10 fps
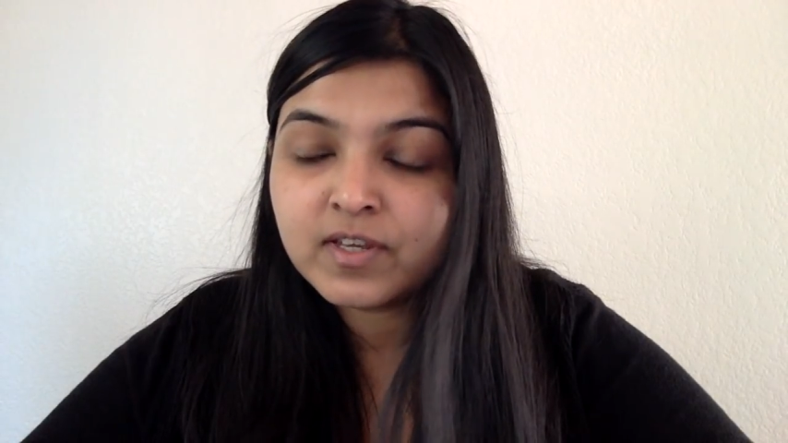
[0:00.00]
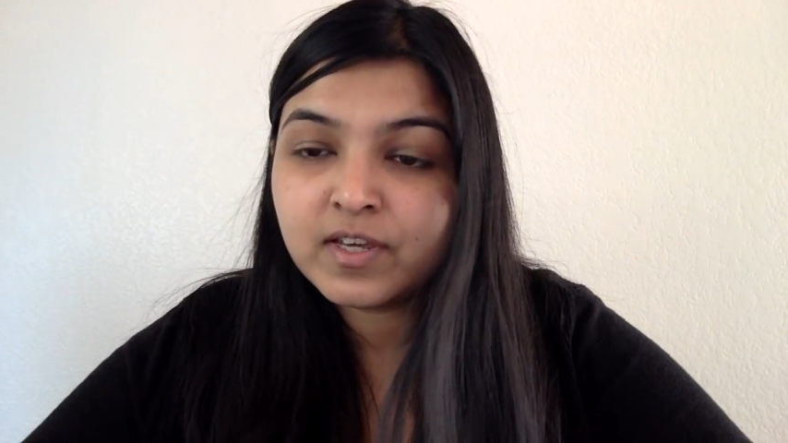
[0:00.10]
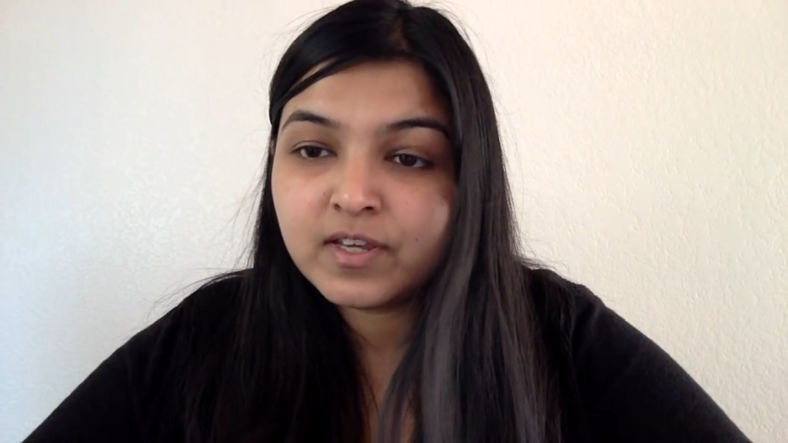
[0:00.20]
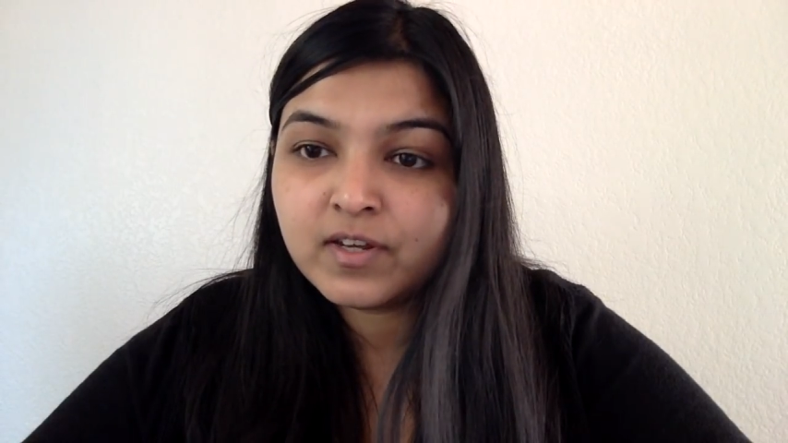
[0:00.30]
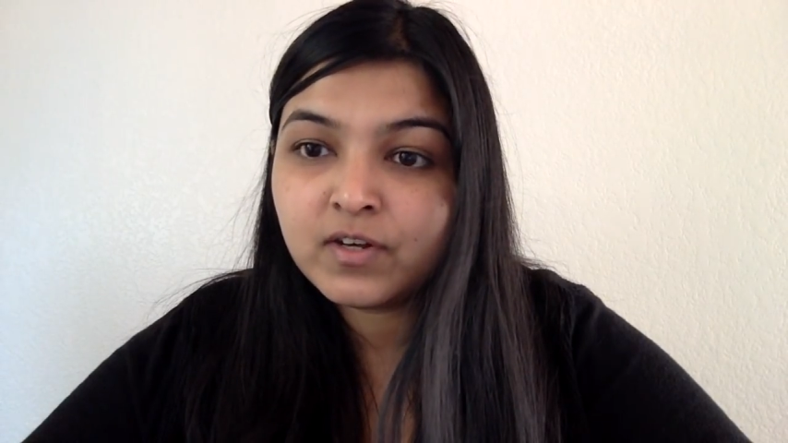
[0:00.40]

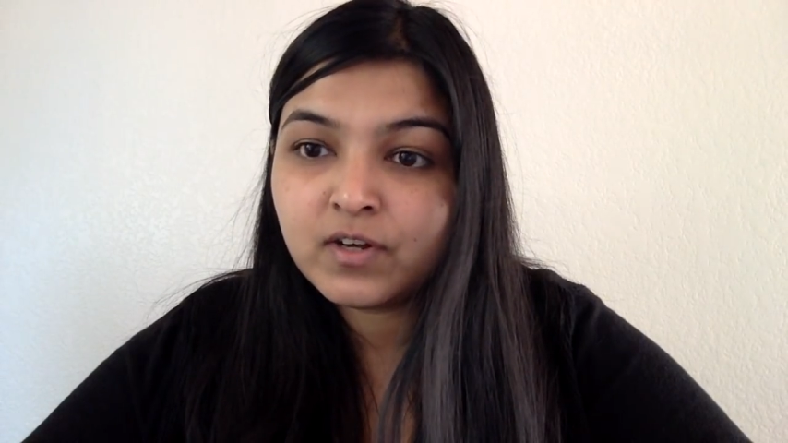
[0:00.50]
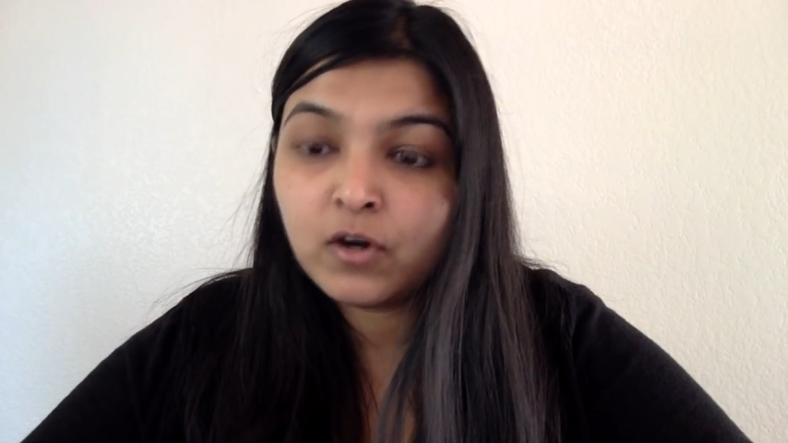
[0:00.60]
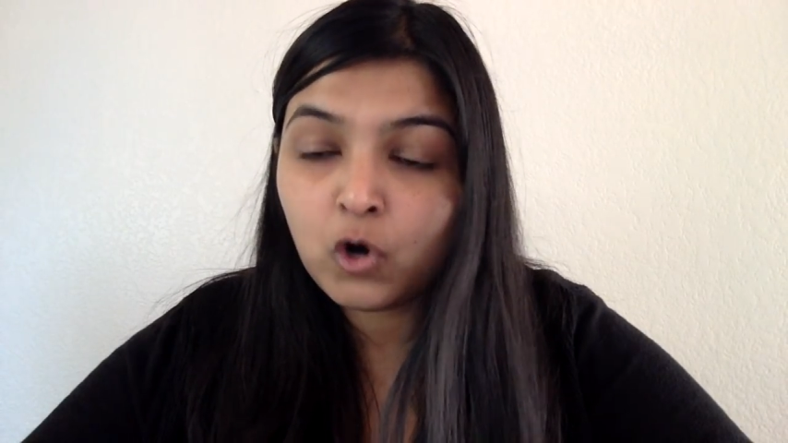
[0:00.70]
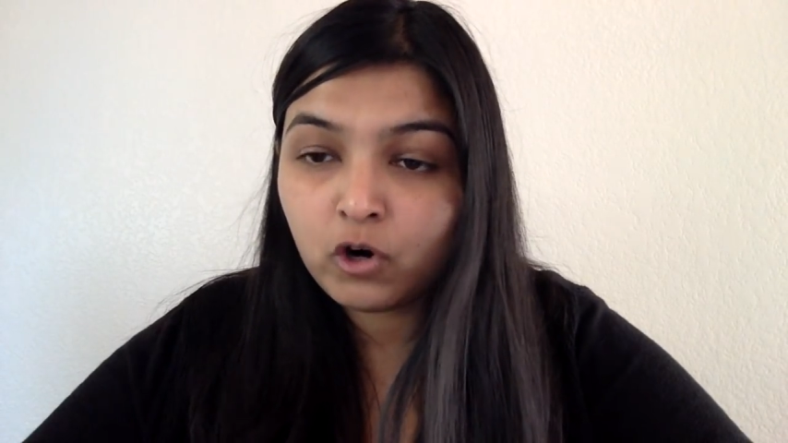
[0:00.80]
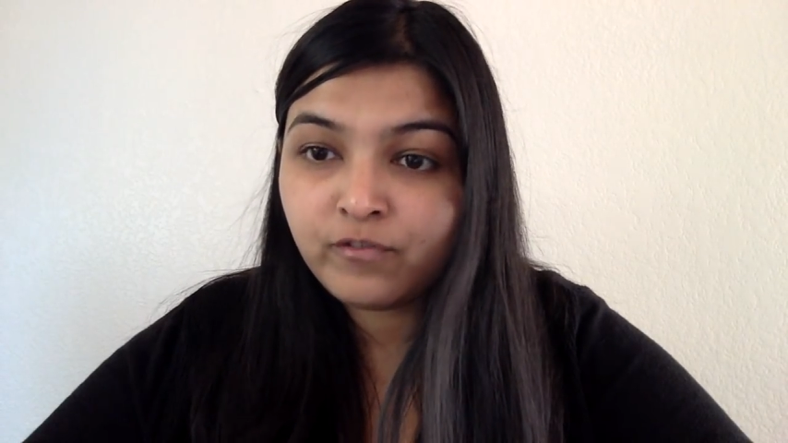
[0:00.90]
in a
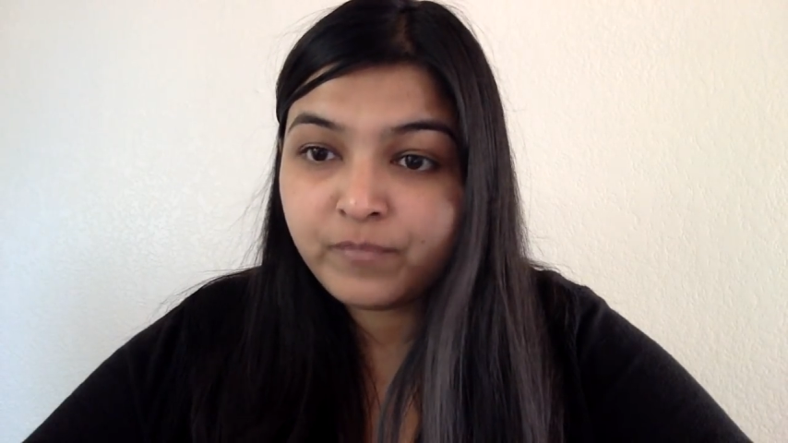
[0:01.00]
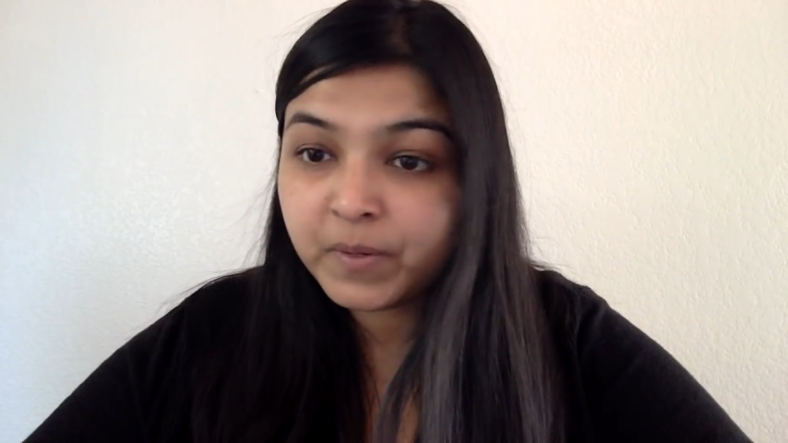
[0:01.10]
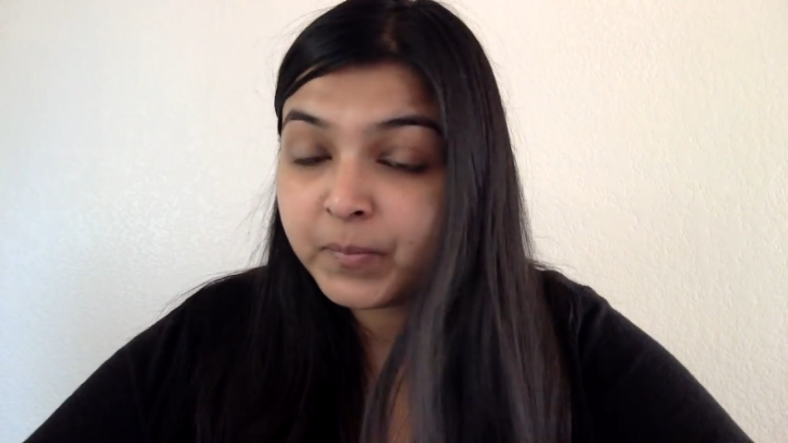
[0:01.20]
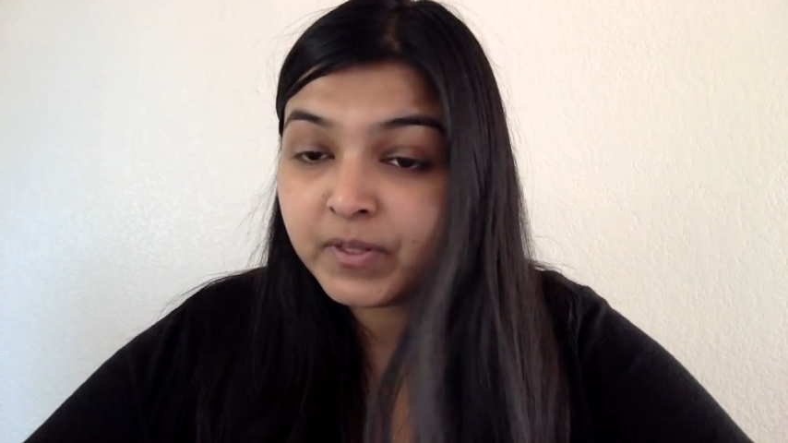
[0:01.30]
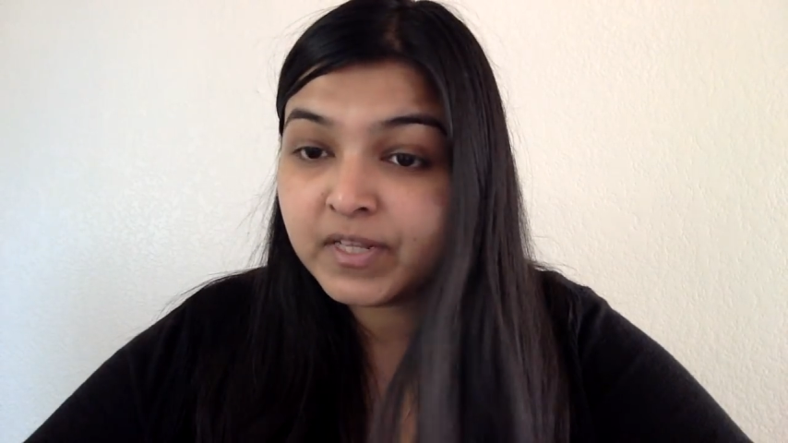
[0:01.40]
lot of people